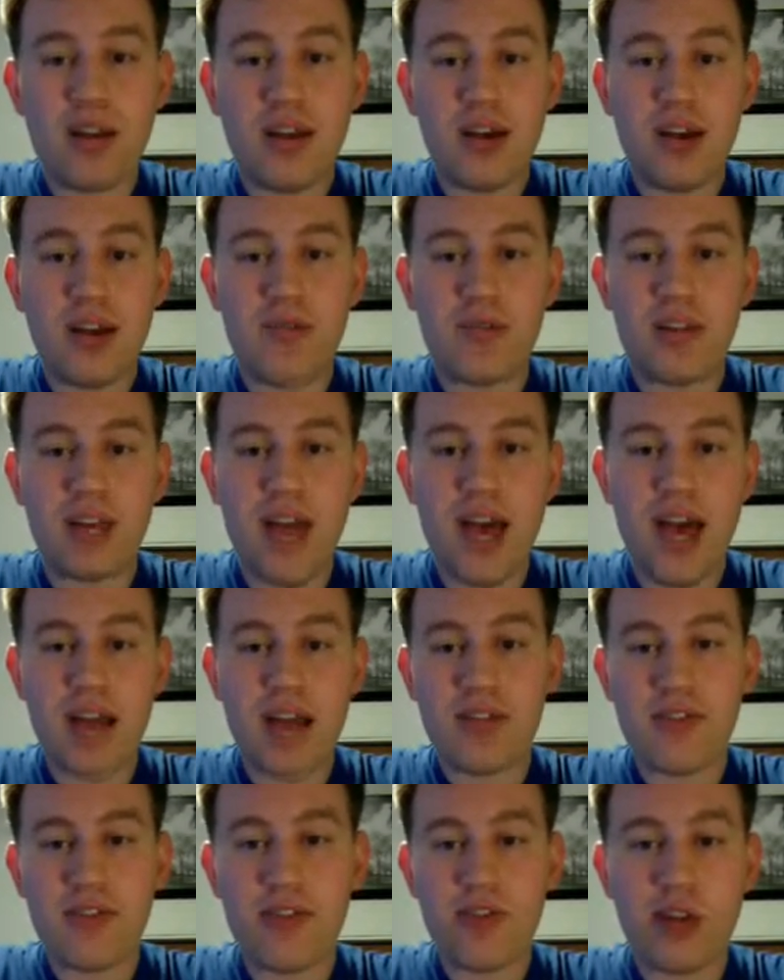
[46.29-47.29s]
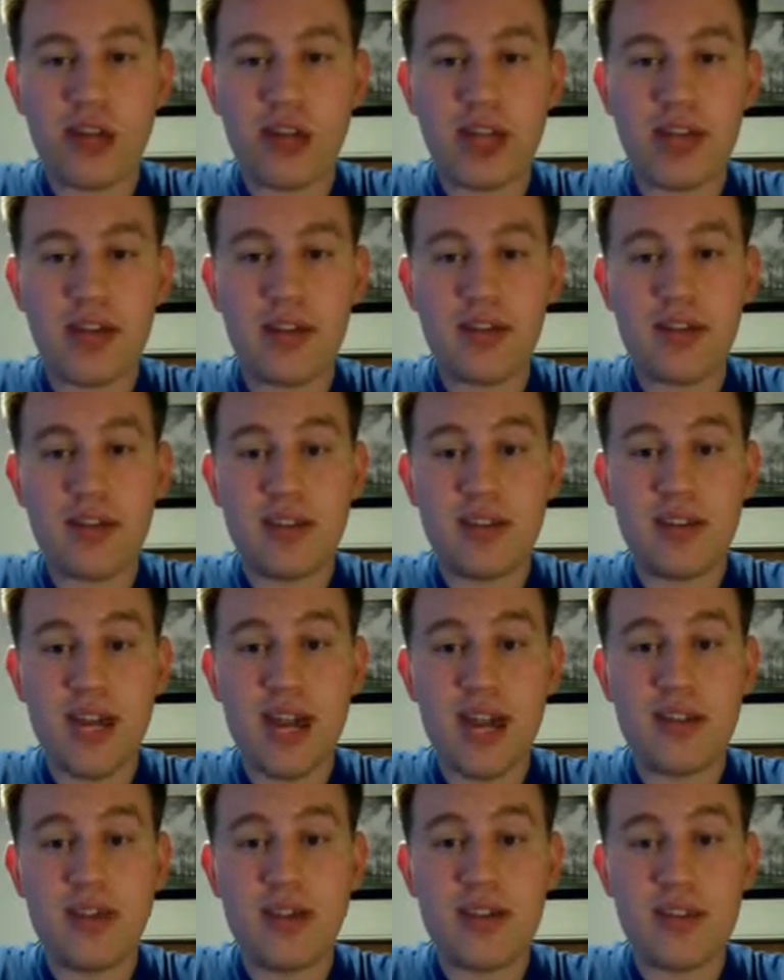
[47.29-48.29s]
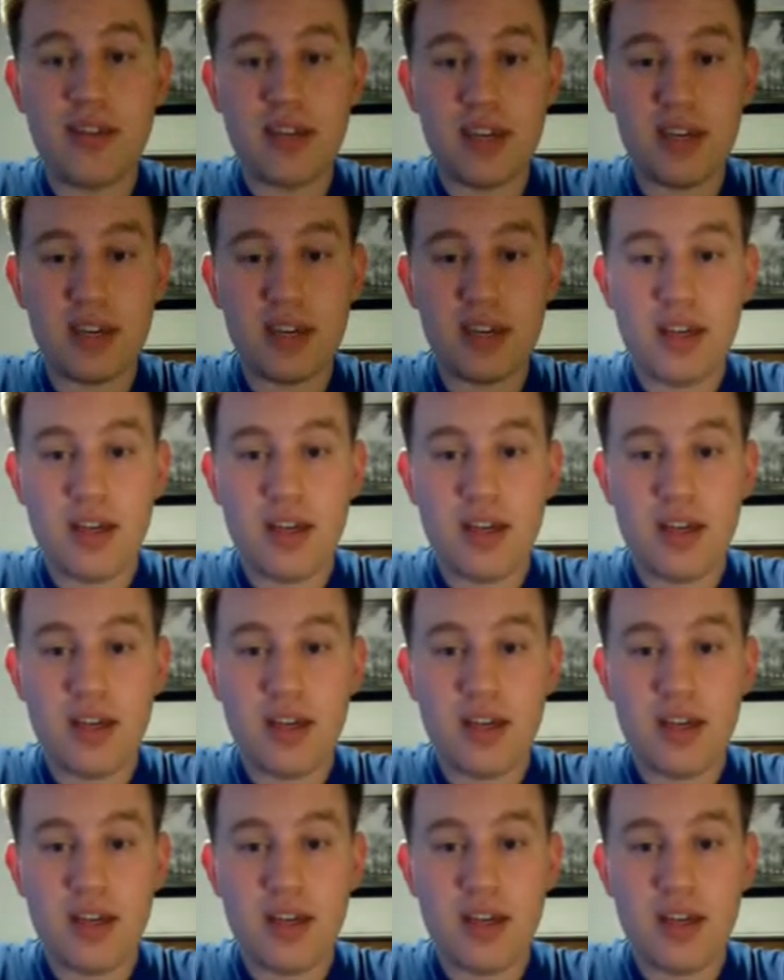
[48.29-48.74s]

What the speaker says: of the active ingredient THC.